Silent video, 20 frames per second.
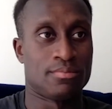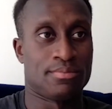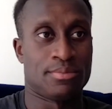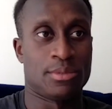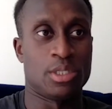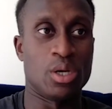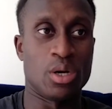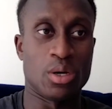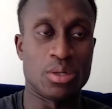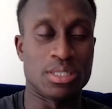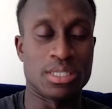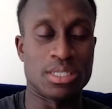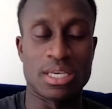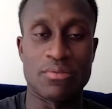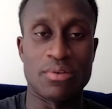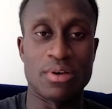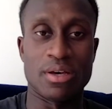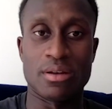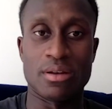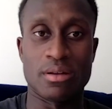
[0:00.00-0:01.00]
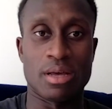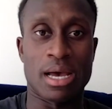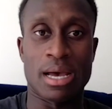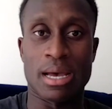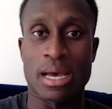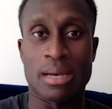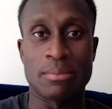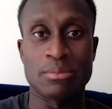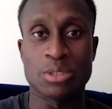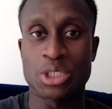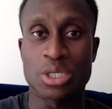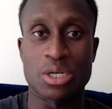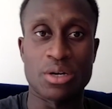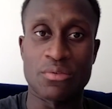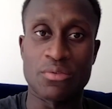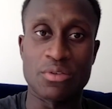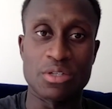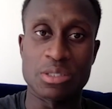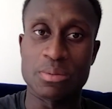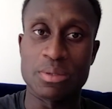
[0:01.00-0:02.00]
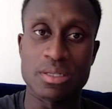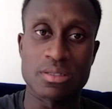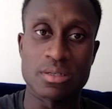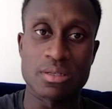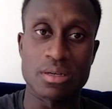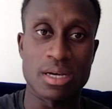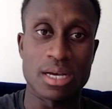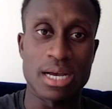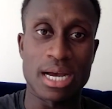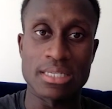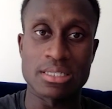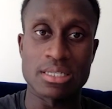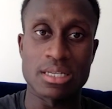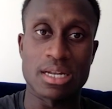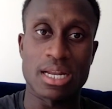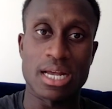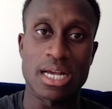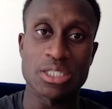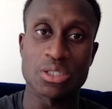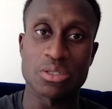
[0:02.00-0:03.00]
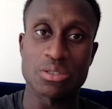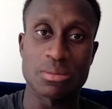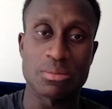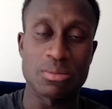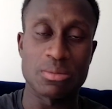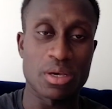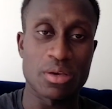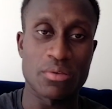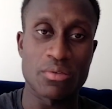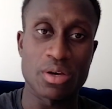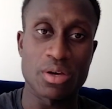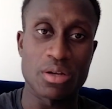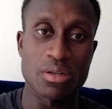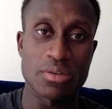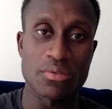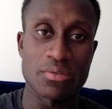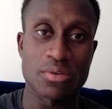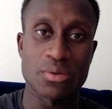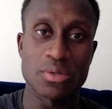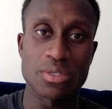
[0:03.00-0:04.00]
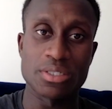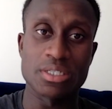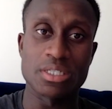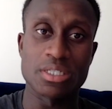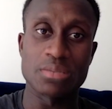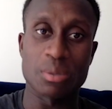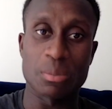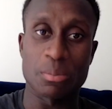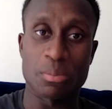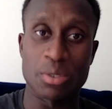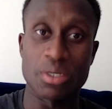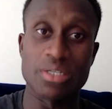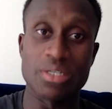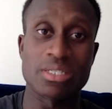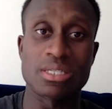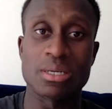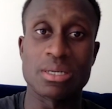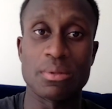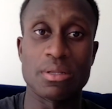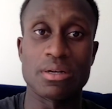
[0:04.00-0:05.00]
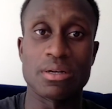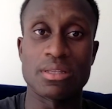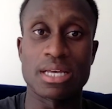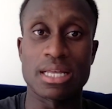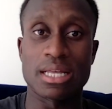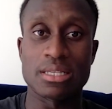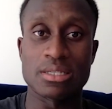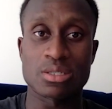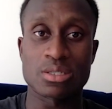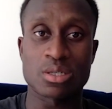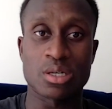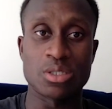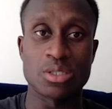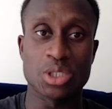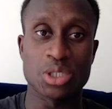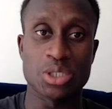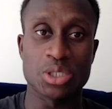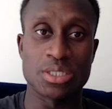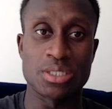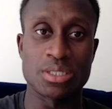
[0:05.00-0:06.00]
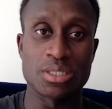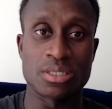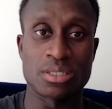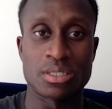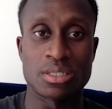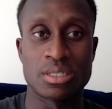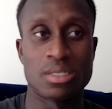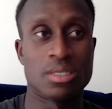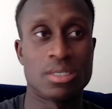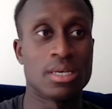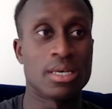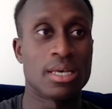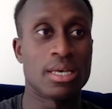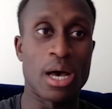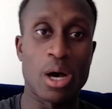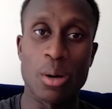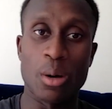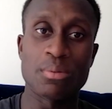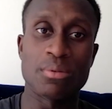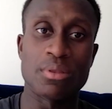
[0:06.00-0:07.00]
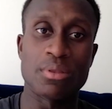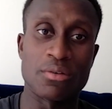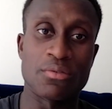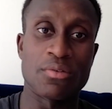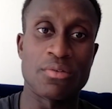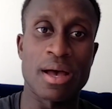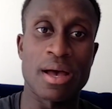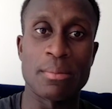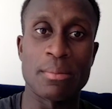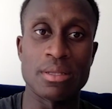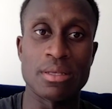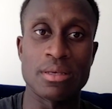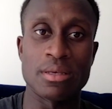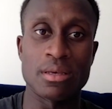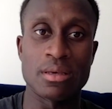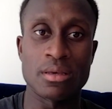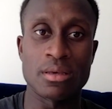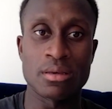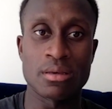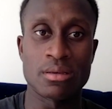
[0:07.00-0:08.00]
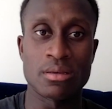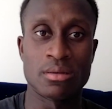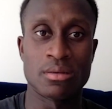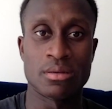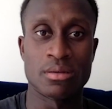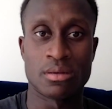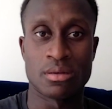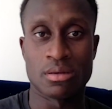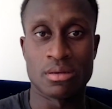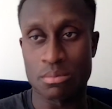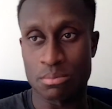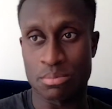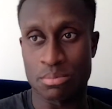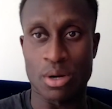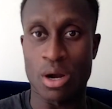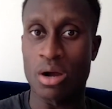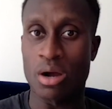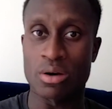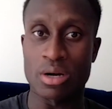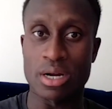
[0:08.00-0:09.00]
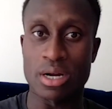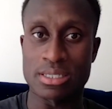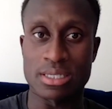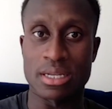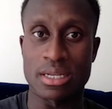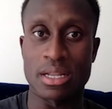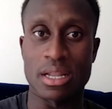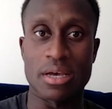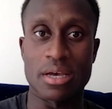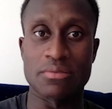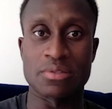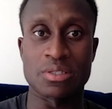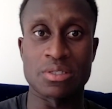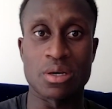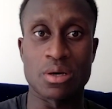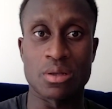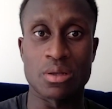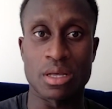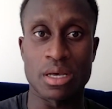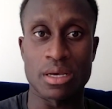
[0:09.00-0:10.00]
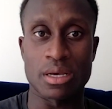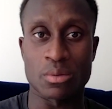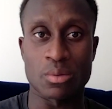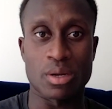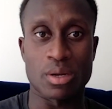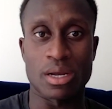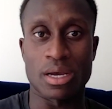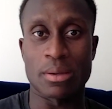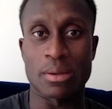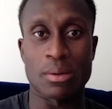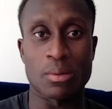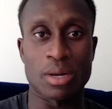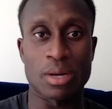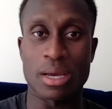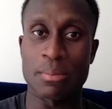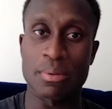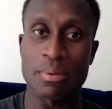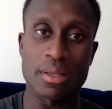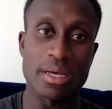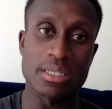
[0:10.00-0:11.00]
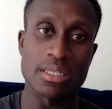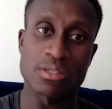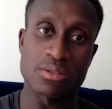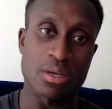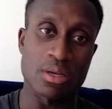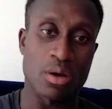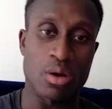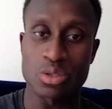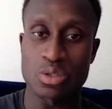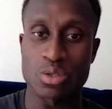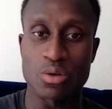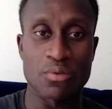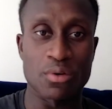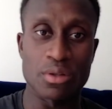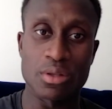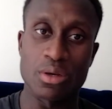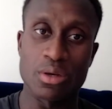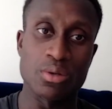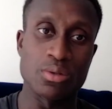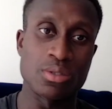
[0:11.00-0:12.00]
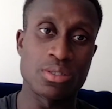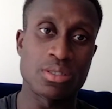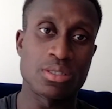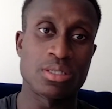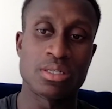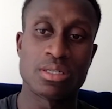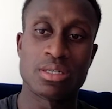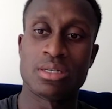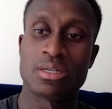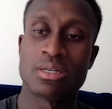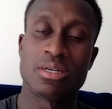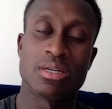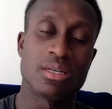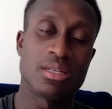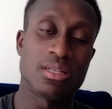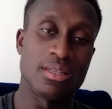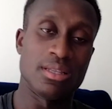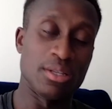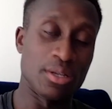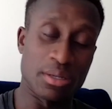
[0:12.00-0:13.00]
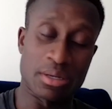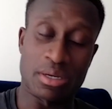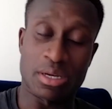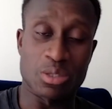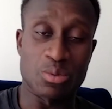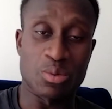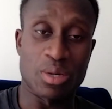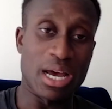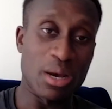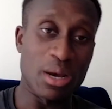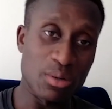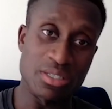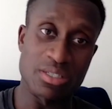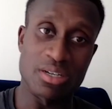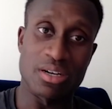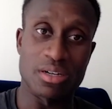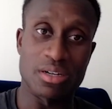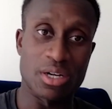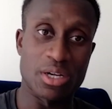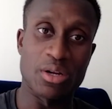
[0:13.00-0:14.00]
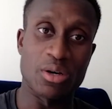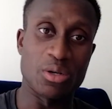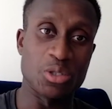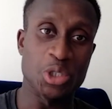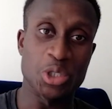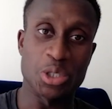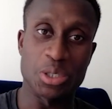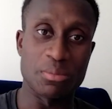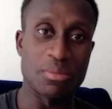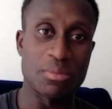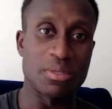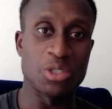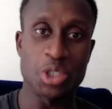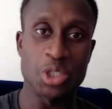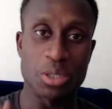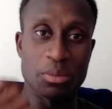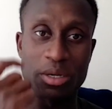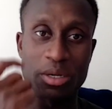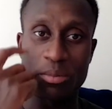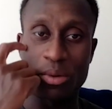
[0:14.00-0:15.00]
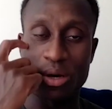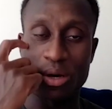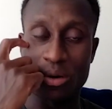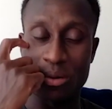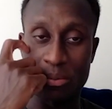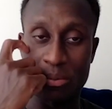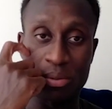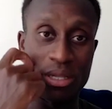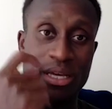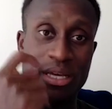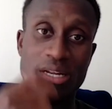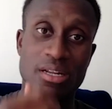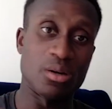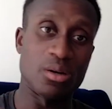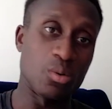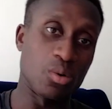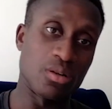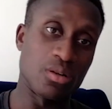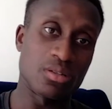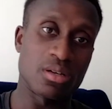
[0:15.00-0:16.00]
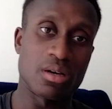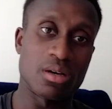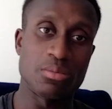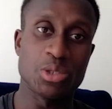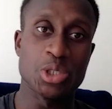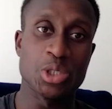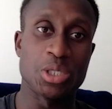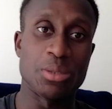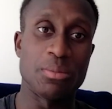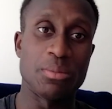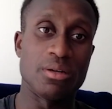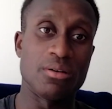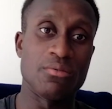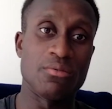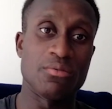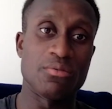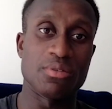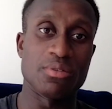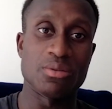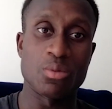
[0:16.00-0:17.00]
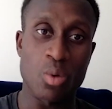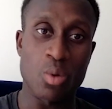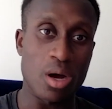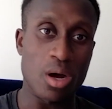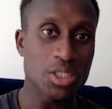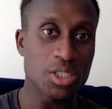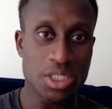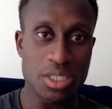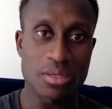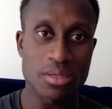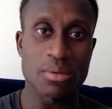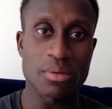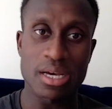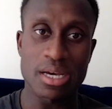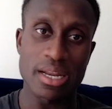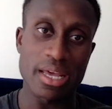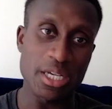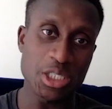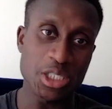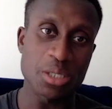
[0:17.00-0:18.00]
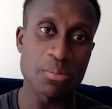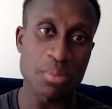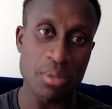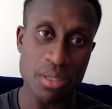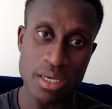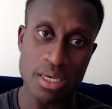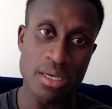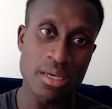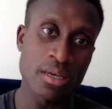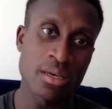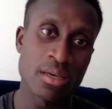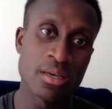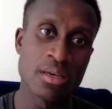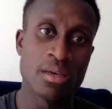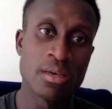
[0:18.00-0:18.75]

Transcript: you know, it's given, I'm sure if you speak to guys on the national team, they'll give you all different reasons, but pretty similar, that this country's helped their family progress in life. So like when I play, it's also for those little, because when I was younger, you know, dreaming about playing in a World Cup, dreaming of watching my nation play